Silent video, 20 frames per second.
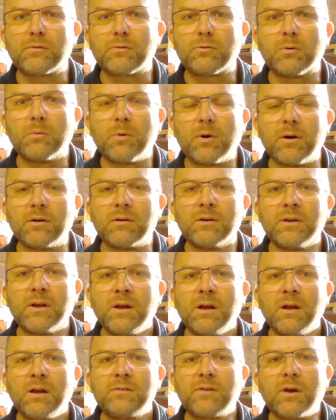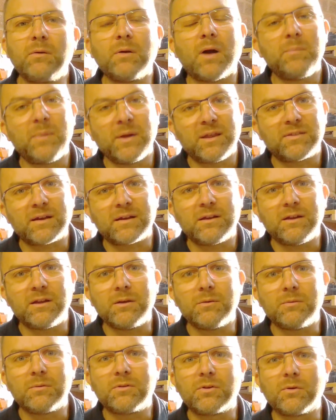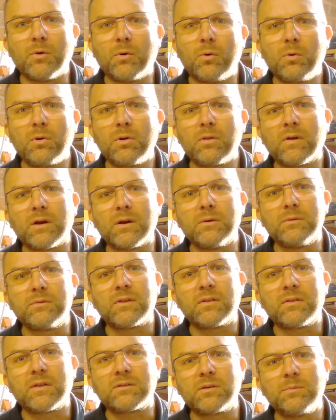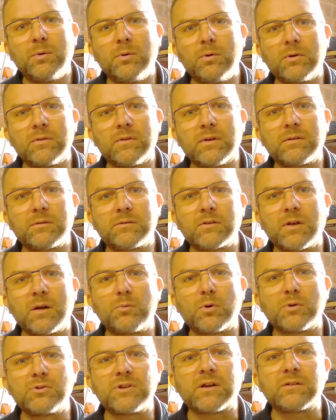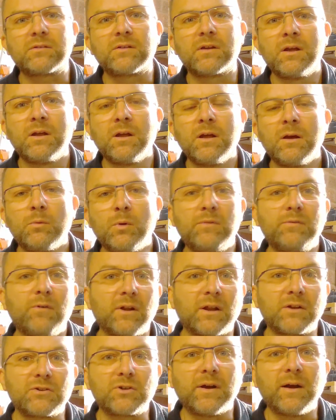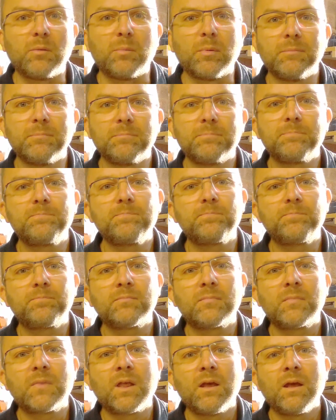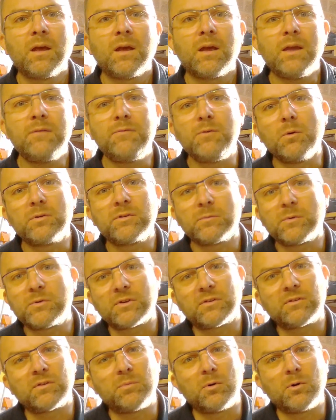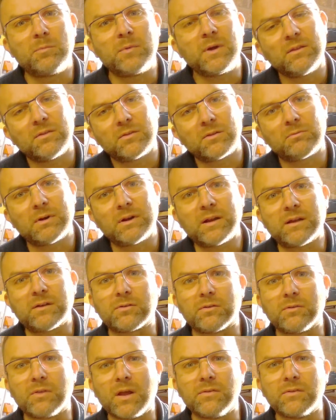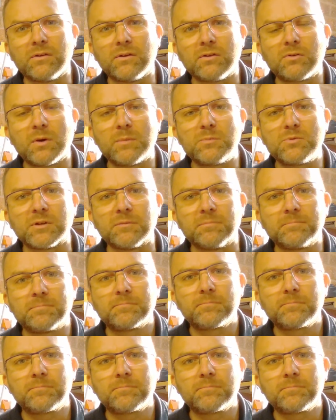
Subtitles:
for a while. So a big thank you to all of those that support this project with financial help. If you also wish to support me, there are links in the description.